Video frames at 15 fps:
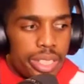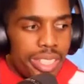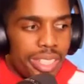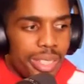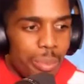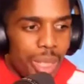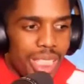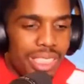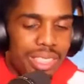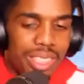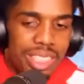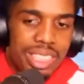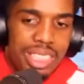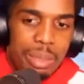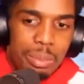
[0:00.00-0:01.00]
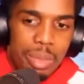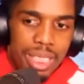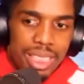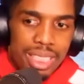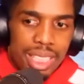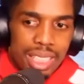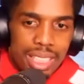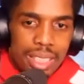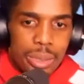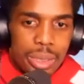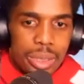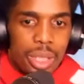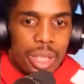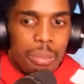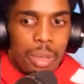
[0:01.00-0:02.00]
my Turkish teammates tell it, it was
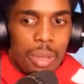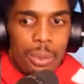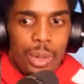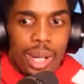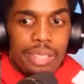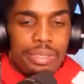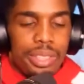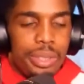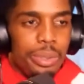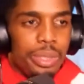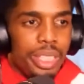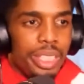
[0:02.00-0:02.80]
all my wife's doing.